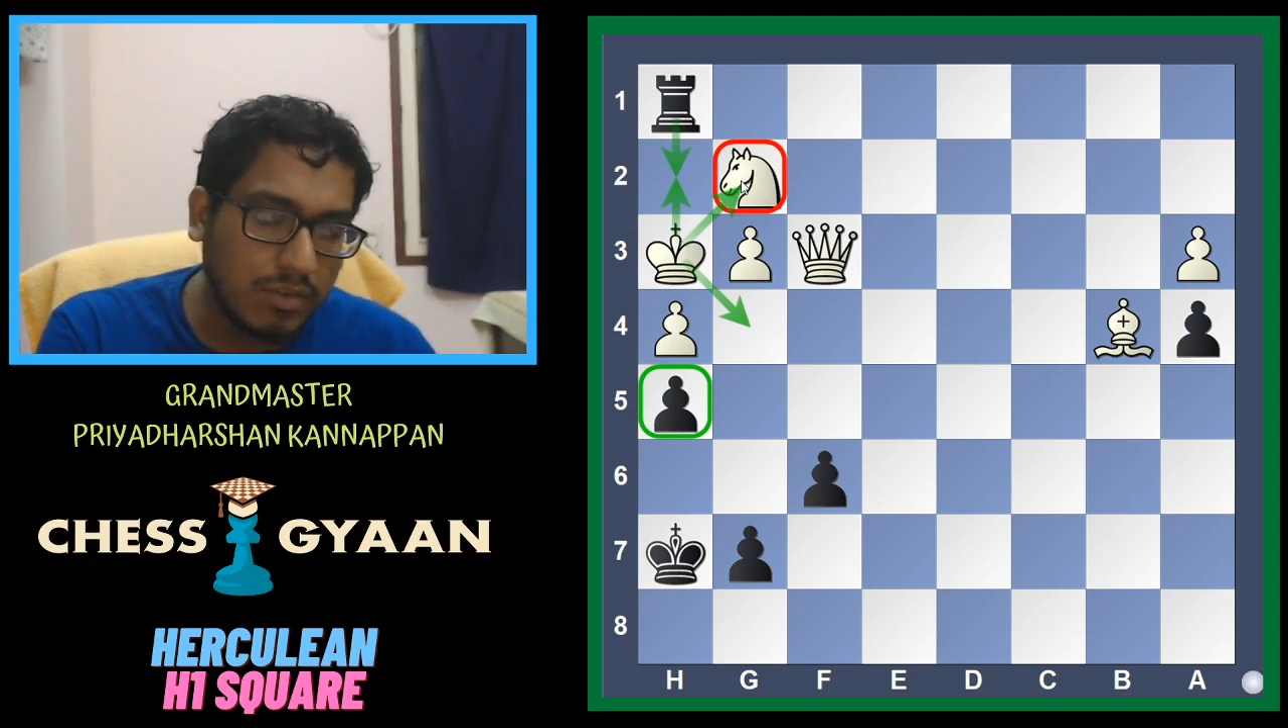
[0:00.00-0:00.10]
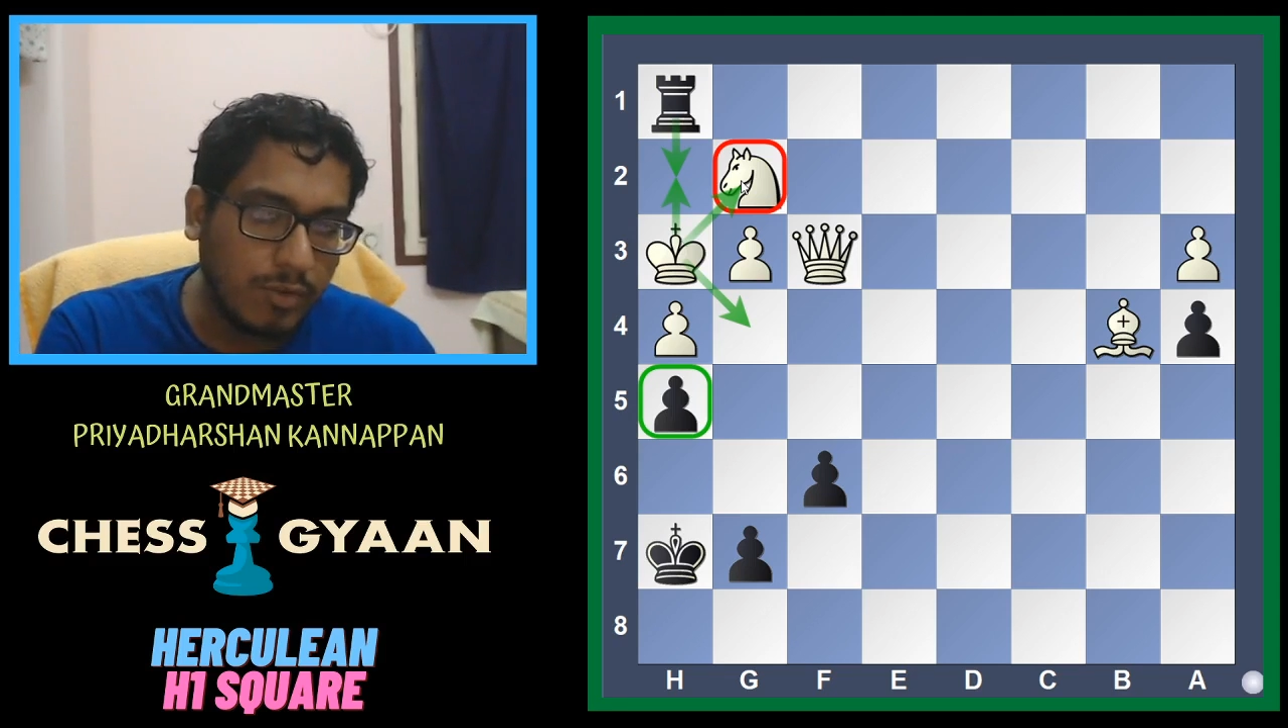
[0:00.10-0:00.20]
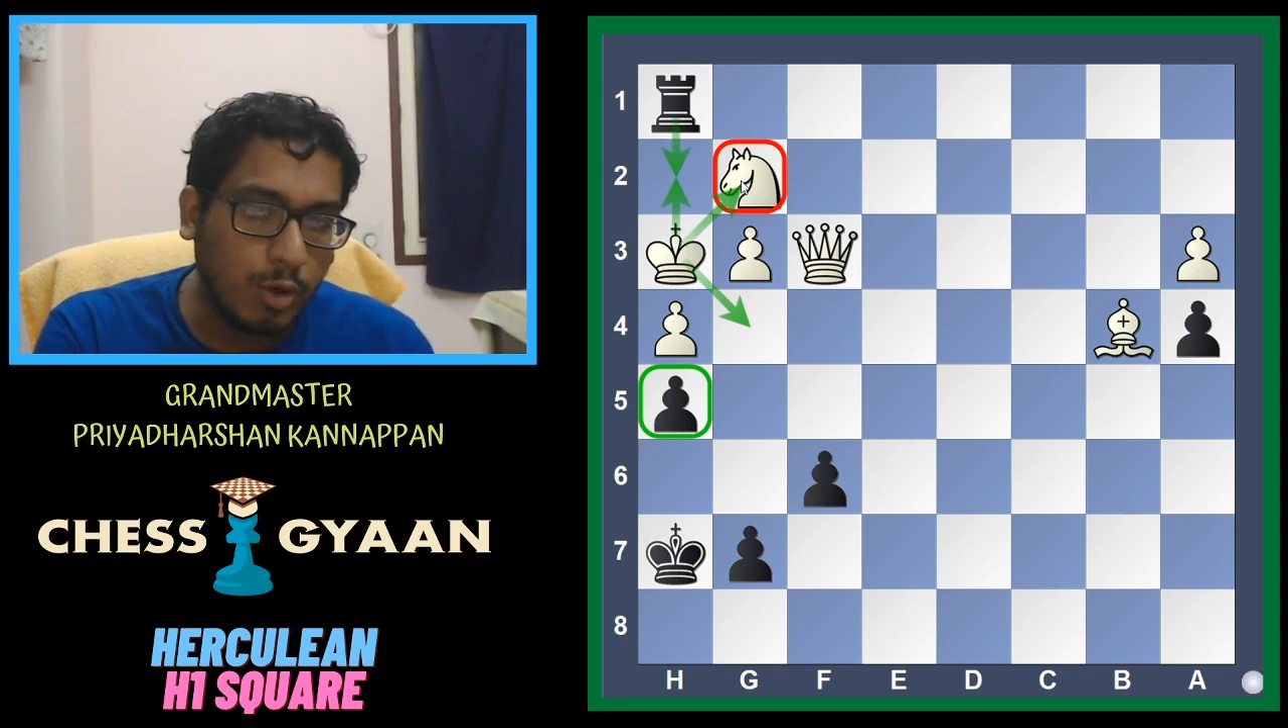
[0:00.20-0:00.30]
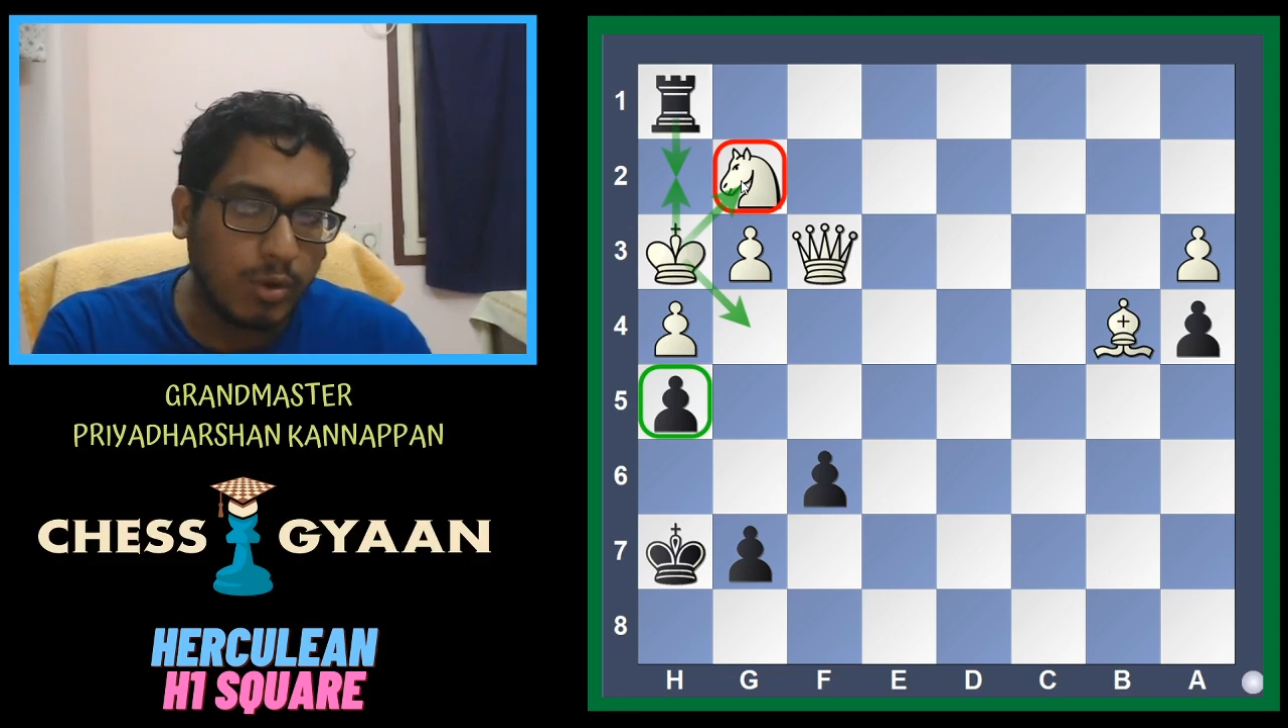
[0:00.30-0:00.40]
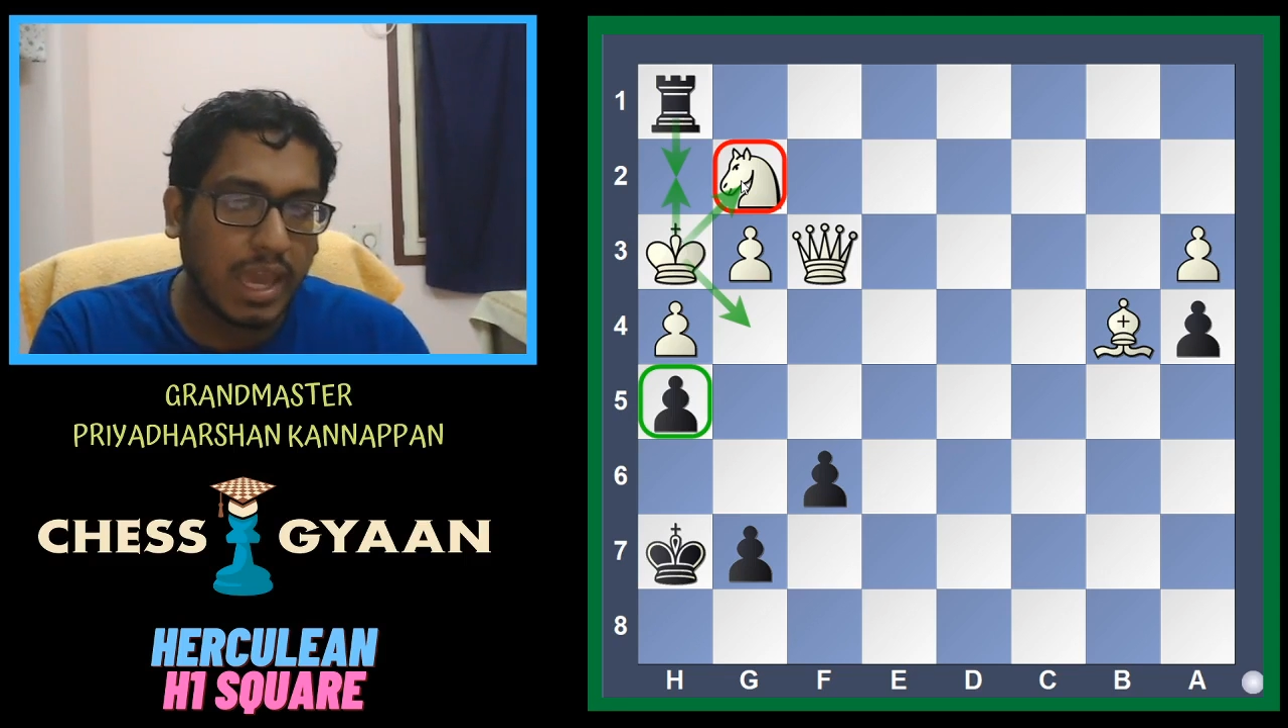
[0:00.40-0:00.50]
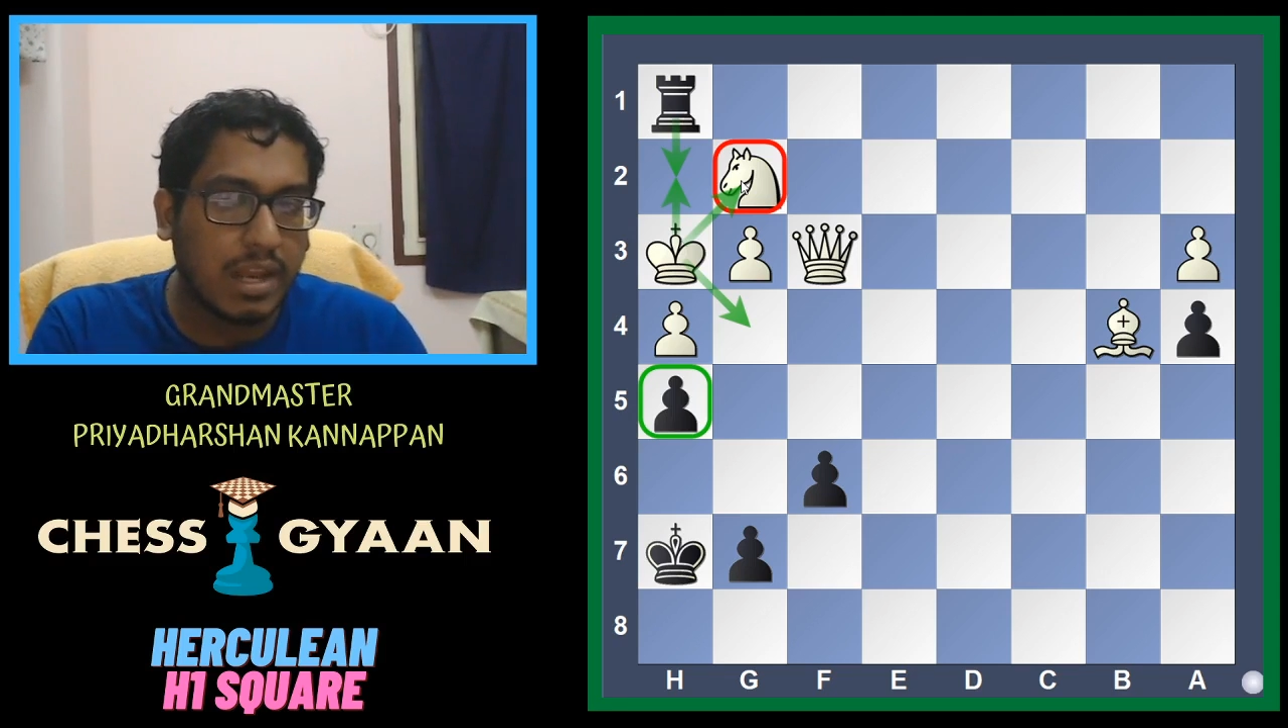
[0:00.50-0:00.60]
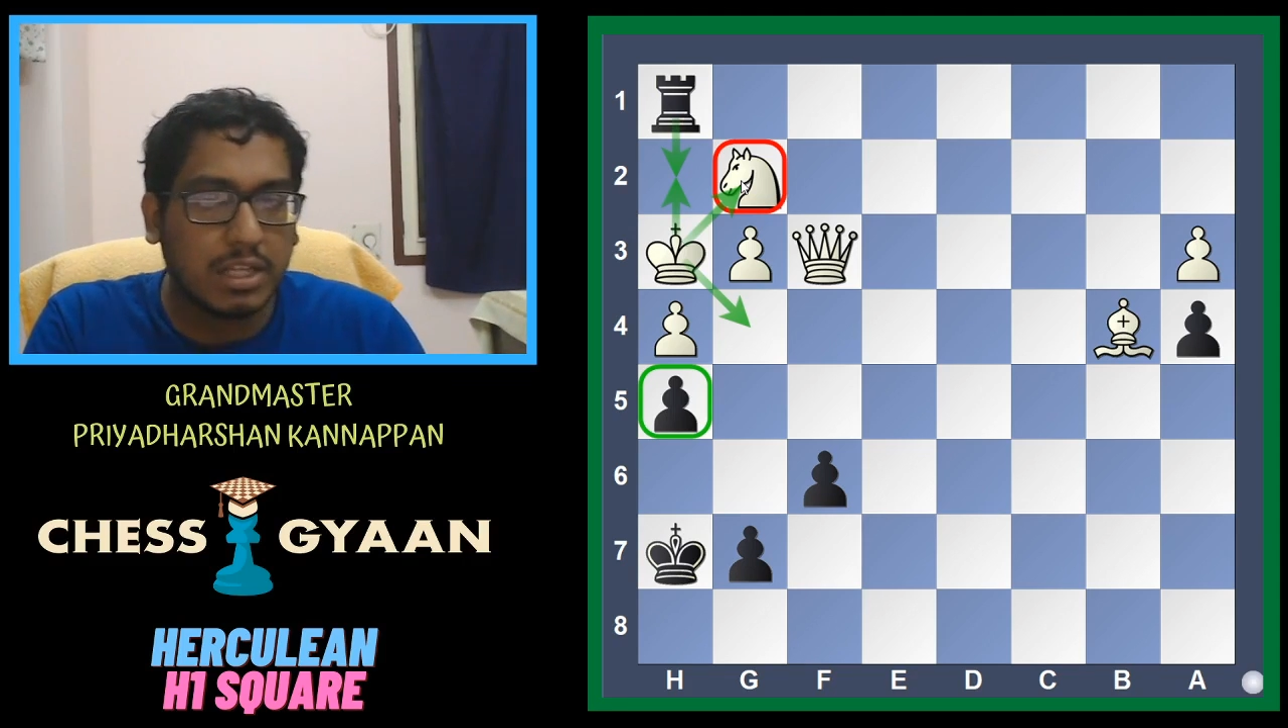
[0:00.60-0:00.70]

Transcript: if you can